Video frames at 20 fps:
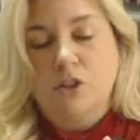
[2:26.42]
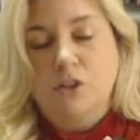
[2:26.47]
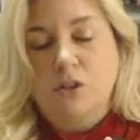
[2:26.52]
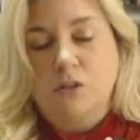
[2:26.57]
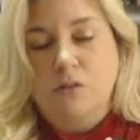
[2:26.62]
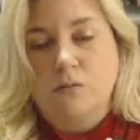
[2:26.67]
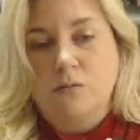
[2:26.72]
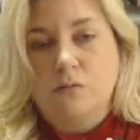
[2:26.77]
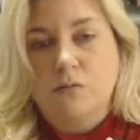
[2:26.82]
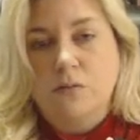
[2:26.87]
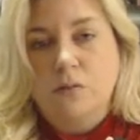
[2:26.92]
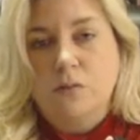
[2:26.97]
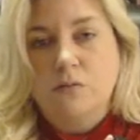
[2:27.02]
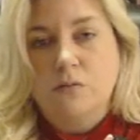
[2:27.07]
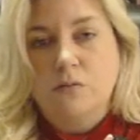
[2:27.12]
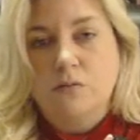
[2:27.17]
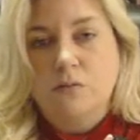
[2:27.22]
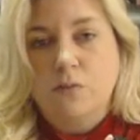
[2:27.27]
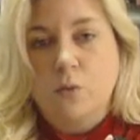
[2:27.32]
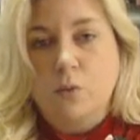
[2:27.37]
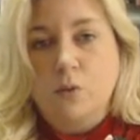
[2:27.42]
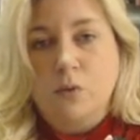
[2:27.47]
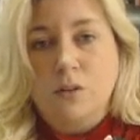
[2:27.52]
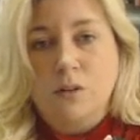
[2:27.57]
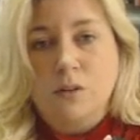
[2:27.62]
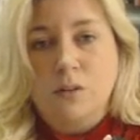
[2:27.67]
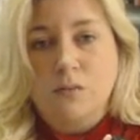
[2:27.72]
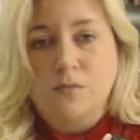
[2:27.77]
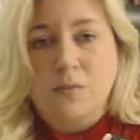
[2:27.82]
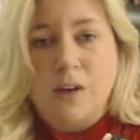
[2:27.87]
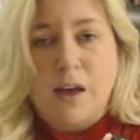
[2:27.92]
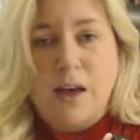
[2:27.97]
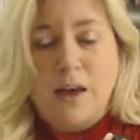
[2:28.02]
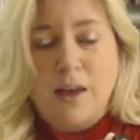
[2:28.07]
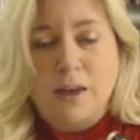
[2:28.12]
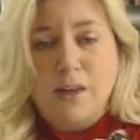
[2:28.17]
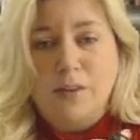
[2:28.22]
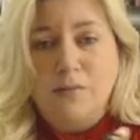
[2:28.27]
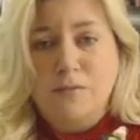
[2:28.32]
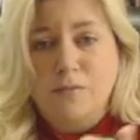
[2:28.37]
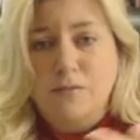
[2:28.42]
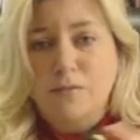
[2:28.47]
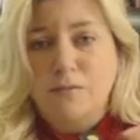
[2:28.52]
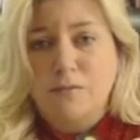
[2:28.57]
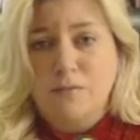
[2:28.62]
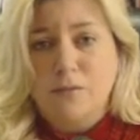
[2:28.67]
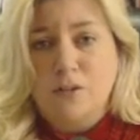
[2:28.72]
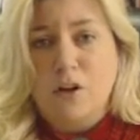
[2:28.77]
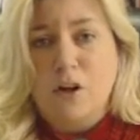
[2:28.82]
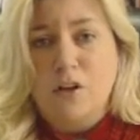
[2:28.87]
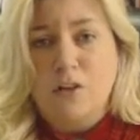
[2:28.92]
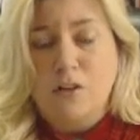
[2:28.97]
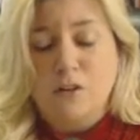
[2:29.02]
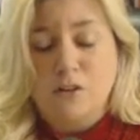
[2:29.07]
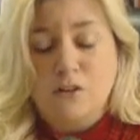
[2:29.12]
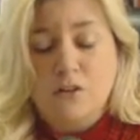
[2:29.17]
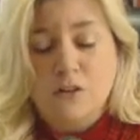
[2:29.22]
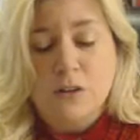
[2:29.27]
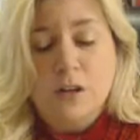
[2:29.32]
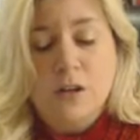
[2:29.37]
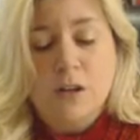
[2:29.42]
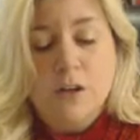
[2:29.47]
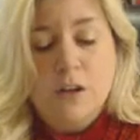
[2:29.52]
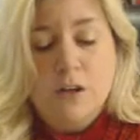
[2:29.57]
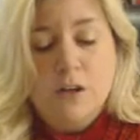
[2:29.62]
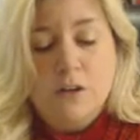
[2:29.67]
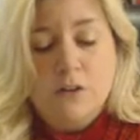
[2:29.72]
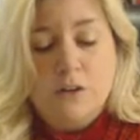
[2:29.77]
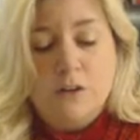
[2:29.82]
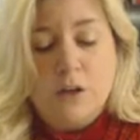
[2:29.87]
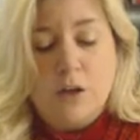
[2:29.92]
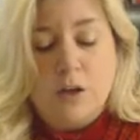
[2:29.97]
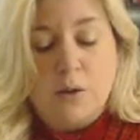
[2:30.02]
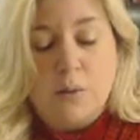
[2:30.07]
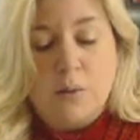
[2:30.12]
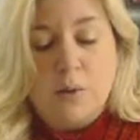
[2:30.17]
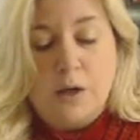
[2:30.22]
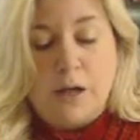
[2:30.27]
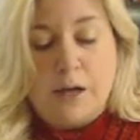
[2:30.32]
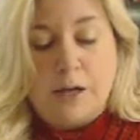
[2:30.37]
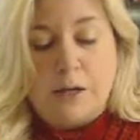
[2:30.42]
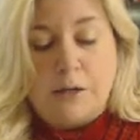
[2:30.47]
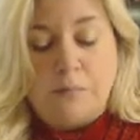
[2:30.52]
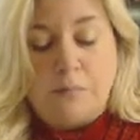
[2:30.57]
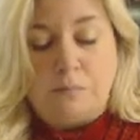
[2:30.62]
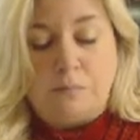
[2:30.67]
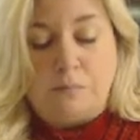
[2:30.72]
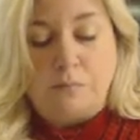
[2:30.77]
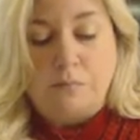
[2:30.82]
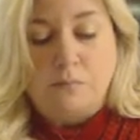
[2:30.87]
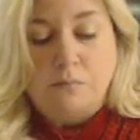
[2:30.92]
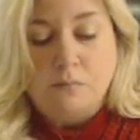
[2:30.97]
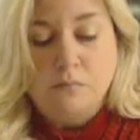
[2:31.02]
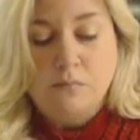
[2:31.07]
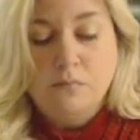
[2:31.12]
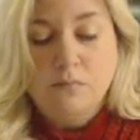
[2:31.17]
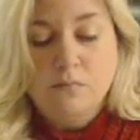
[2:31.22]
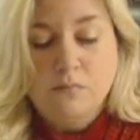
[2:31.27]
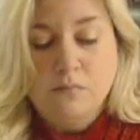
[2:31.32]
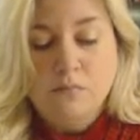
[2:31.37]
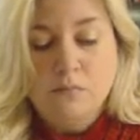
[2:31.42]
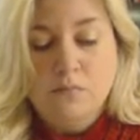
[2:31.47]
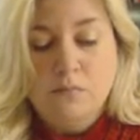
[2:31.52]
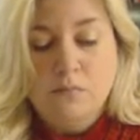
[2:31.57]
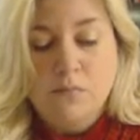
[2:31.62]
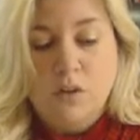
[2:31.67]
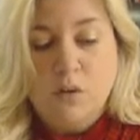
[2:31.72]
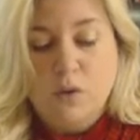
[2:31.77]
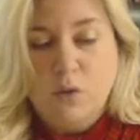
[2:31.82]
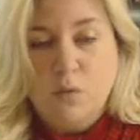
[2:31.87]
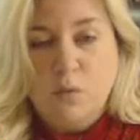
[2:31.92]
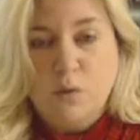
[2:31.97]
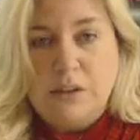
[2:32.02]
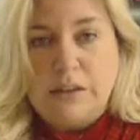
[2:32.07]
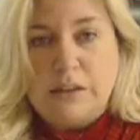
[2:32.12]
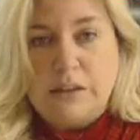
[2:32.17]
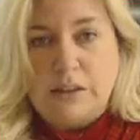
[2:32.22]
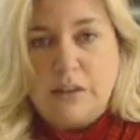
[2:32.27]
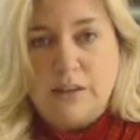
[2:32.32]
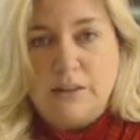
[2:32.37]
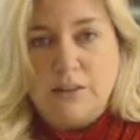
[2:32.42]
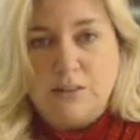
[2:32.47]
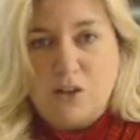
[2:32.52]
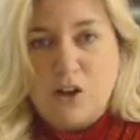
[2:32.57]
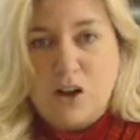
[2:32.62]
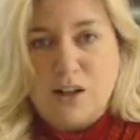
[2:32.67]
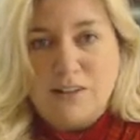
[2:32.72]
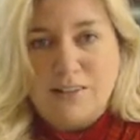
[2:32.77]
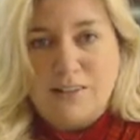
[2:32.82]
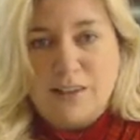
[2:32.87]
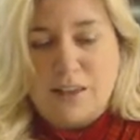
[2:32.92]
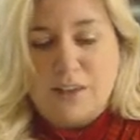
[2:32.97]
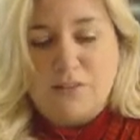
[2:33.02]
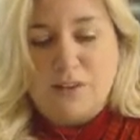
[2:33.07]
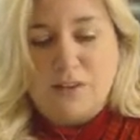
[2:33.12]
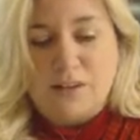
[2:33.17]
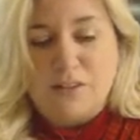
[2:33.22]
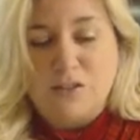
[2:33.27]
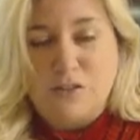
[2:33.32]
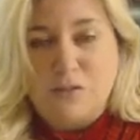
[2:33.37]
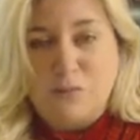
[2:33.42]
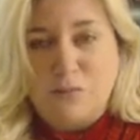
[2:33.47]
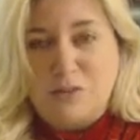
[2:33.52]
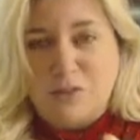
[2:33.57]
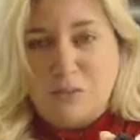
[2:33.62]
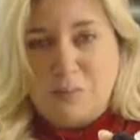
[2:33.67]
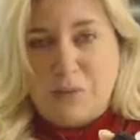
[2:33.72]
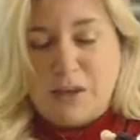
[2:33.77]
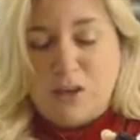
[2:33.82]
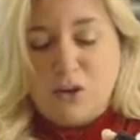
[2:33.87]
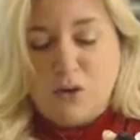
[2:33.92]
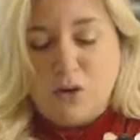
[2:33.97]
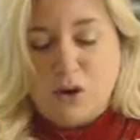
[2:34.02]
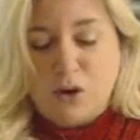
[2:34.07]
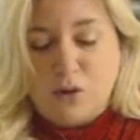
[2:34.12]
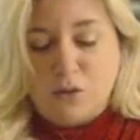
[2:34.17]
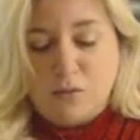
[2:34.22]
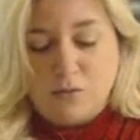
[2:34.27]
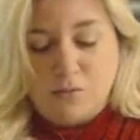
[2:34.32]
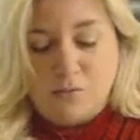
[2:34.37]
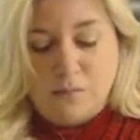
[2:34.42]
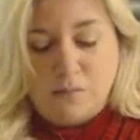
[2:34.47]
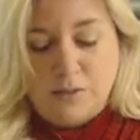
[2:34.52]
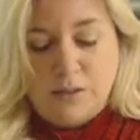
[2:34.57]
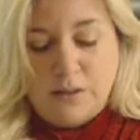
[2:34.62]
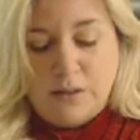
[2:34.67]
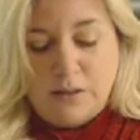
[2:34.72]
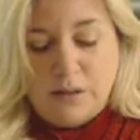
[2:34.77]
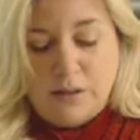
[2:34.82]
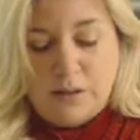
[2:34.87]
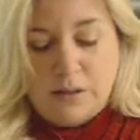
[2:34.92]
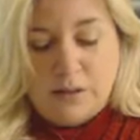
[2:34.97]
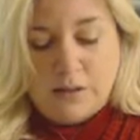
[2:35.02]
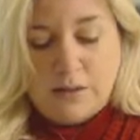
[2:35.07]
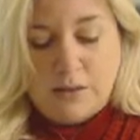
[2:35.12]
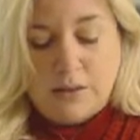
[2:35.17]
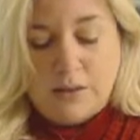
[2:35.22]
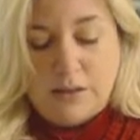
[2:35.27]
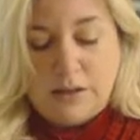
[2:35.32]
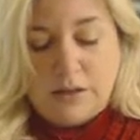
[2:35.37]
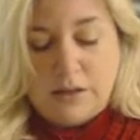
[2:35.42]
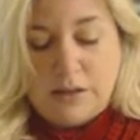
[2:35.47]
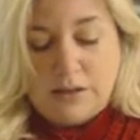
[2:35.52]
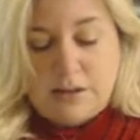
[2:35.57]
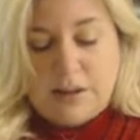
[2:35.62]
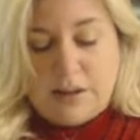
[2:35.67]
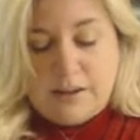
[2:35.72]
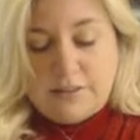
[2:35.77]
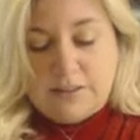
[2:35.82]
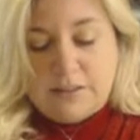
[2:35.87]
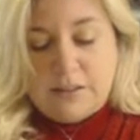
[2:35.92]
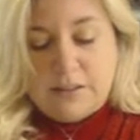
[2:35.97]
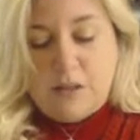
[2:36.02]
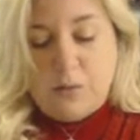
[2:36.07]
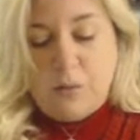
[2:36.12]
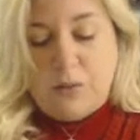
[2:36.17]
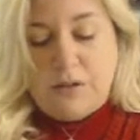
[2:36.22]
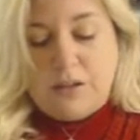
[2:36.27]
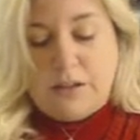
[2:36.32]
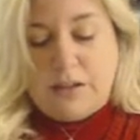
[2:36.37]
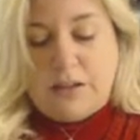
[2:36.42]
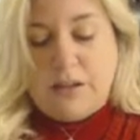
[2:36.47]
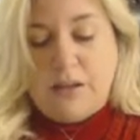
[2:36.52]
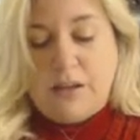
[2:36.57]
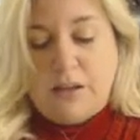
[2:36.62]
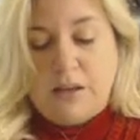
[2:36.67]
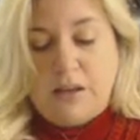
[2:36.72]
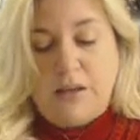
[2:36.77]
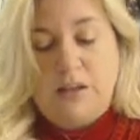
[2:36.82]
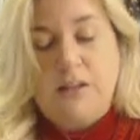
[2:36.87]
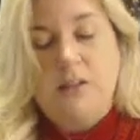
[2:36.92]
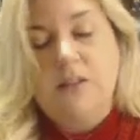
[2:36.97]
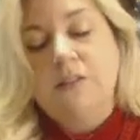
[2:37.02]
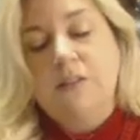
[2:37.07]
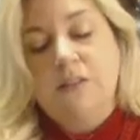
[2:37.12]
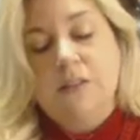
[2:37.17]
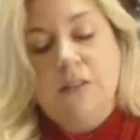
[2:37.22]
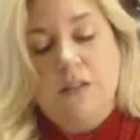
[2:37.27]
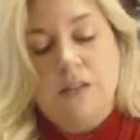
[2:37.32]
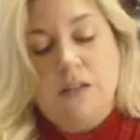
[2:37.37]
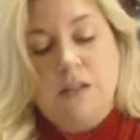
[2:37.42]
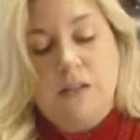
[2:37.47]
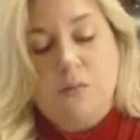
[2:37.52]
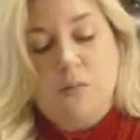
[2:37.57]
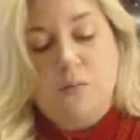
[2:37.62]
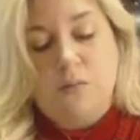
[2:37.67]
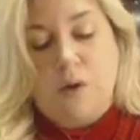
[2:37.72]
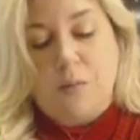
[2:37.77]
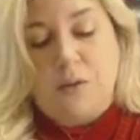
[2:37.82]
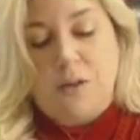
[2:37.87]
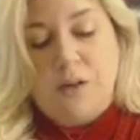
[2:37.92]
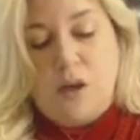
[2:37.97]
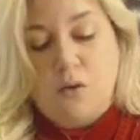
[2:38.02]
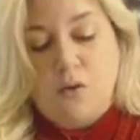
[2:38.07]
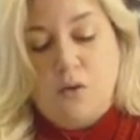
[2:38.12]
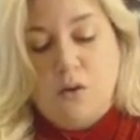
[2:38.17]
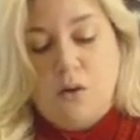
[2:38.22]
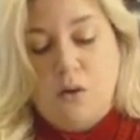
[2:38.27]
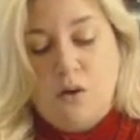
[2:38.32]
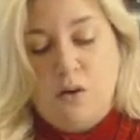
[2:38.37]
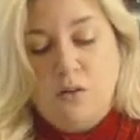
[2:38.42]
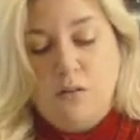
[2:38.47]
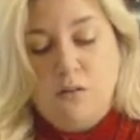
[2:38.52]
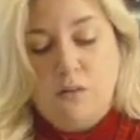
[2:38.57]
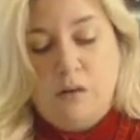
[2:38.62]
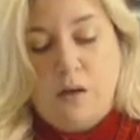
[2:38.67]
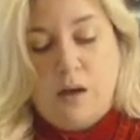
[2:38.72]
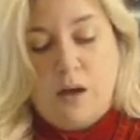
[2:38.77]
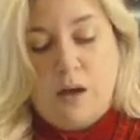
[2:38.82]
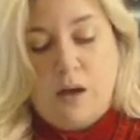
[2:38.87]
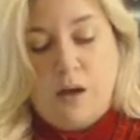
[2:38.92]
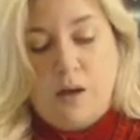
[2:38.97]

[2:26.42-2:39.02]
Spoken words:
you know, $4 or $5. So it really is cost saving to make your own. The next thing that we need is the rubbing alcohol.